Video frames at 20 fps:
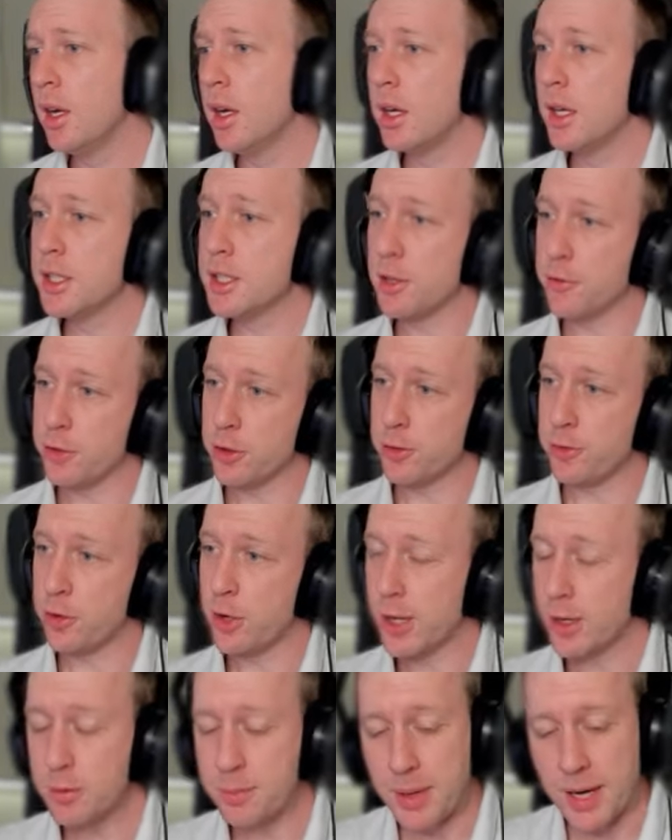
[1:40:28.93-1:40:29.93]
So for the
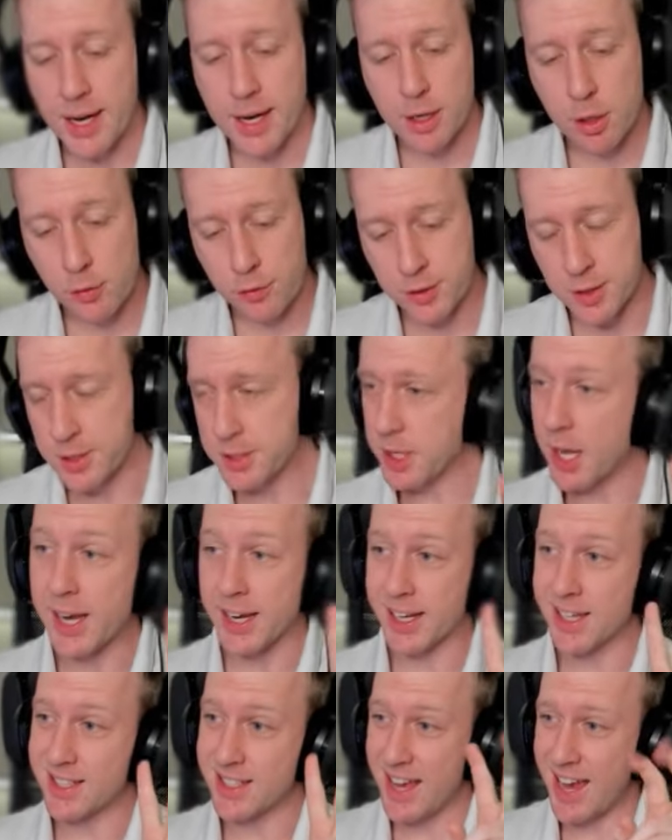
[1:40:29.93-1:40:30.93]
final part of this, I
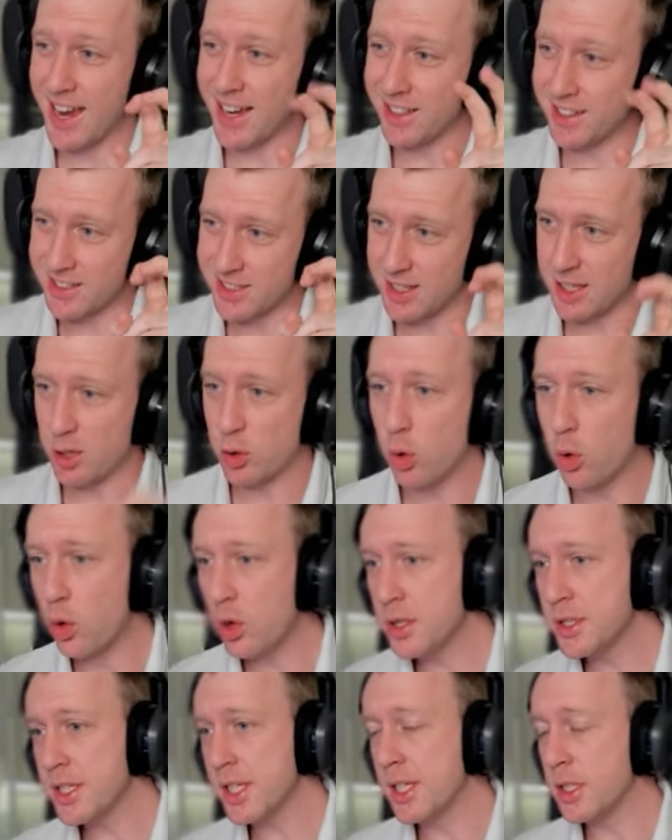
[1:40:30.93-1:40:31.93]
guess, A to Z
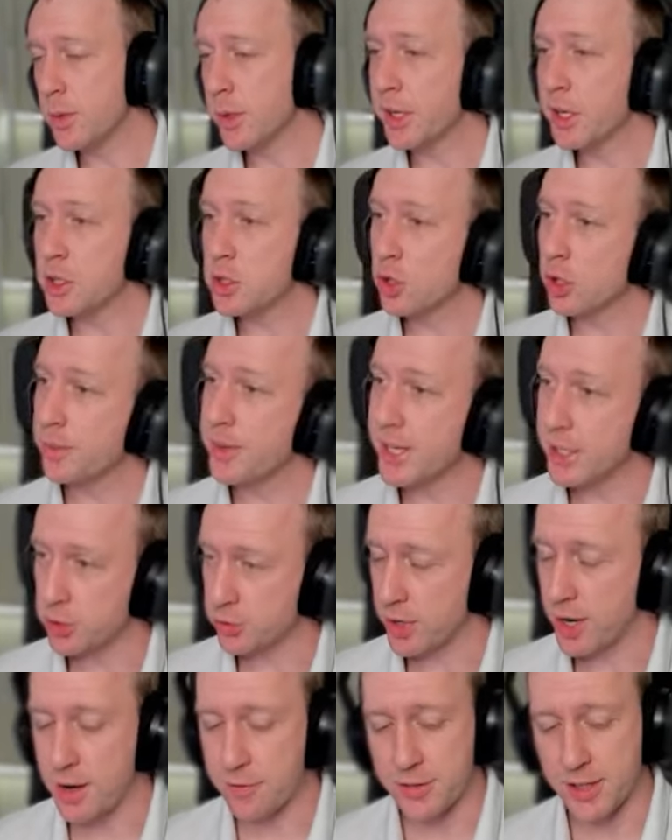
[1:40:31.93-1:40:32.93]
course is we're going to talk about
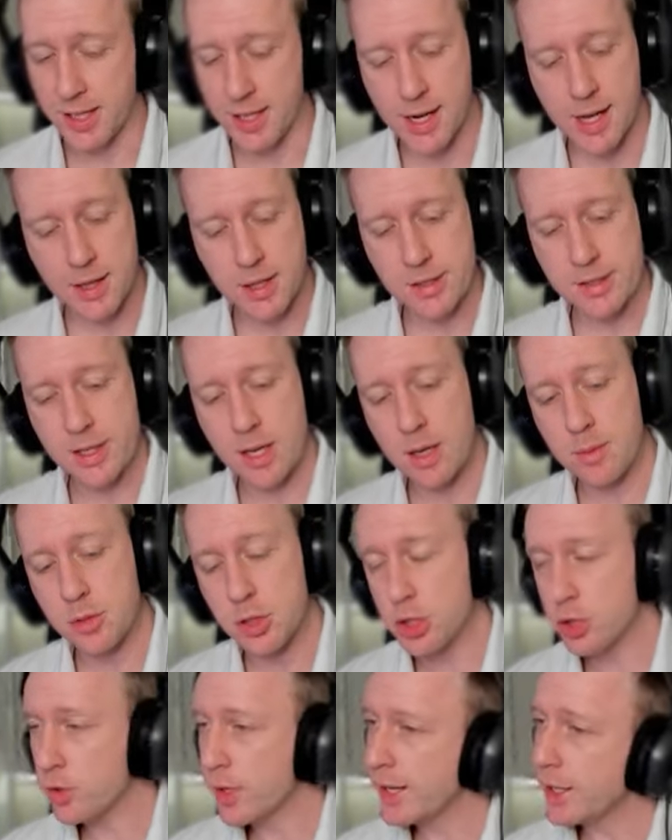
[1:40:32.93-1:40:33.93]
drafting. Now, this comes
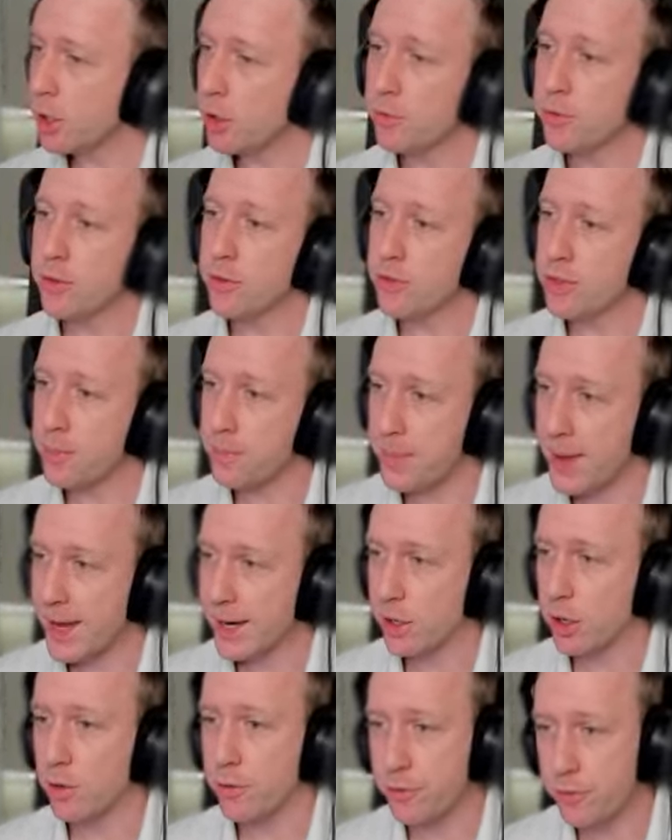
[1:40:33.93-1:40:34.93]
straight off of the
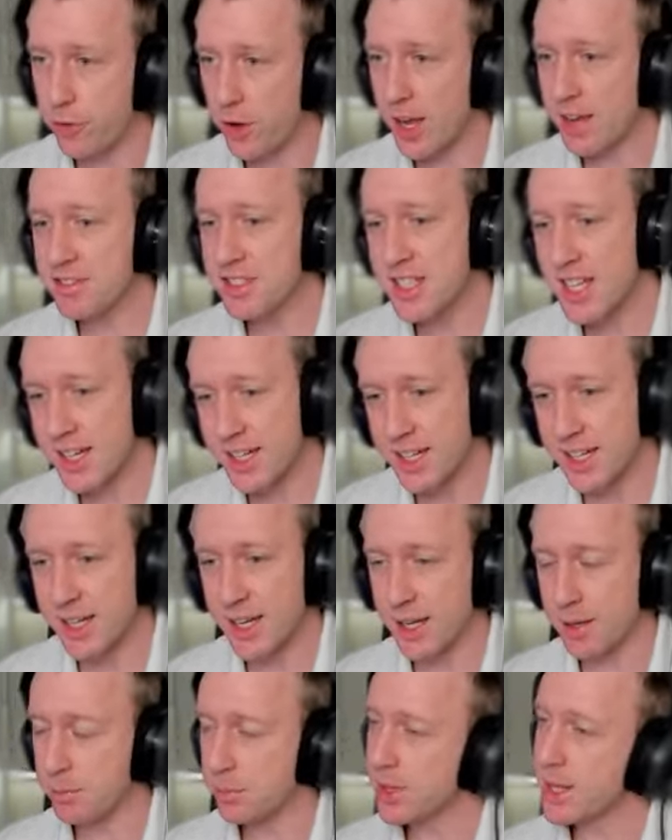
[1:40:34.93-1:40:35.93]
back of 5 stacking
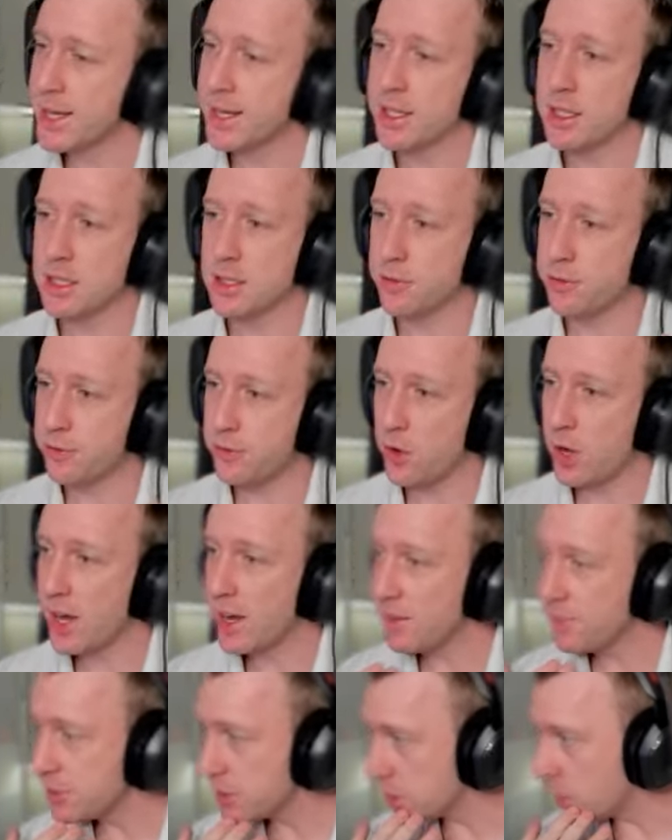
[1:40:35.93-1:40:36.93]
and playing as a
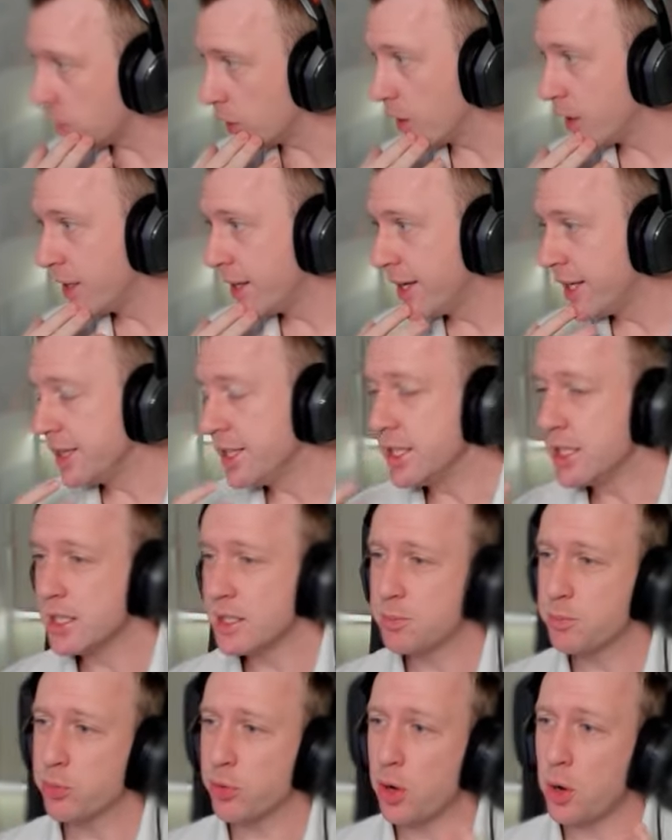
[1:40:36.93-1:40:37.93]
5. So this
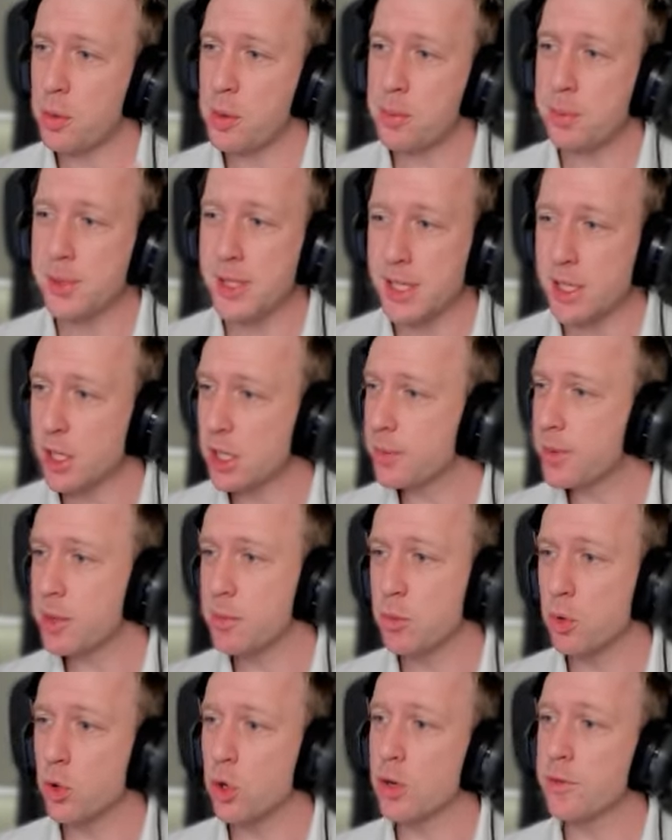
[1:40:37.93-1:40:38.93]
is probably going to be
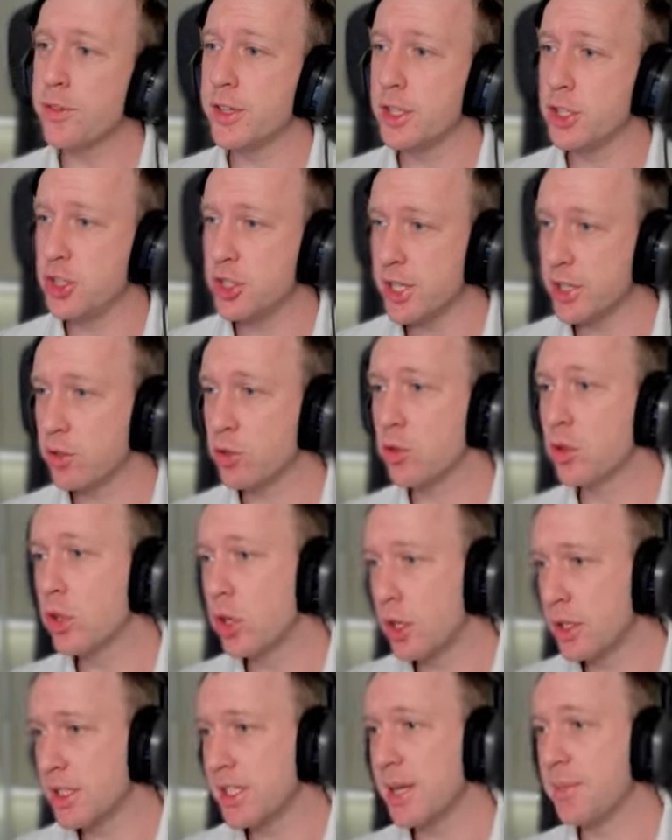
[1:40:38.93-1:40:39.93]
more of a general
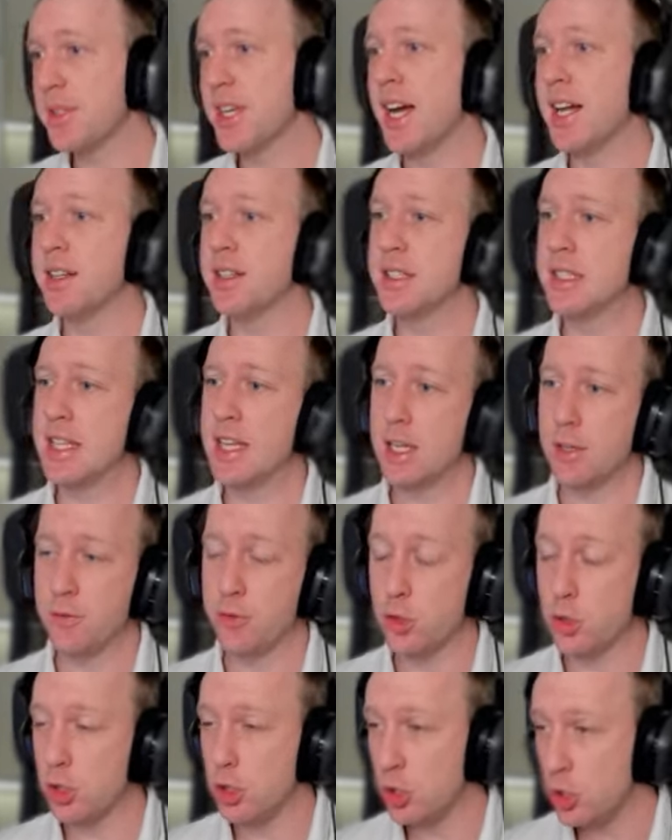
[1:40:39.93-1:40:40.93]
concept to understand
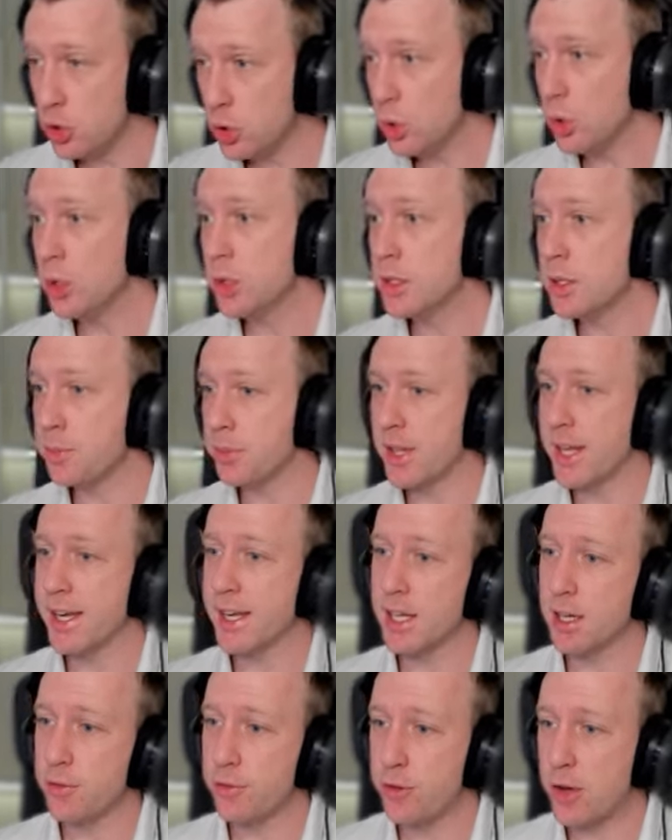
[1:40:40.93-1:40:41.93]
if you're new to
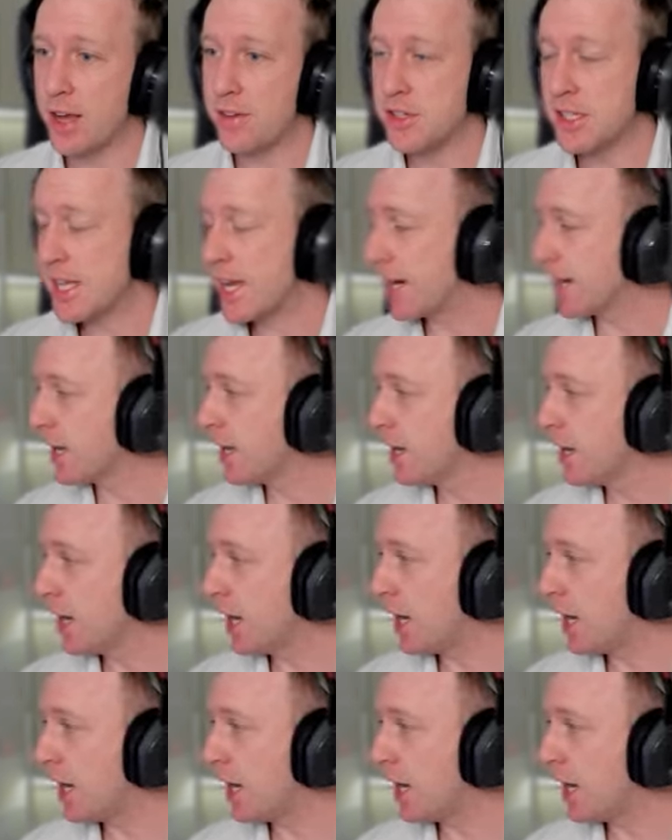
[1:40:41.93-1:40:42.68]
playing in a 5 stack.